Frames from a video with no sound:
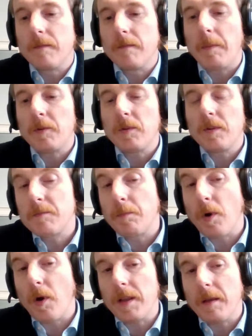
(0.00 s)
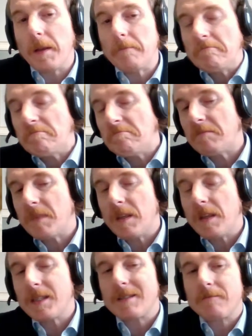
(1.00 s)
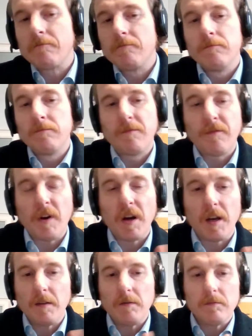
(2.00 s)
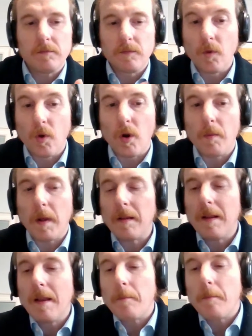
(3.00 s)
up to this point, I mean, it's fairly normal.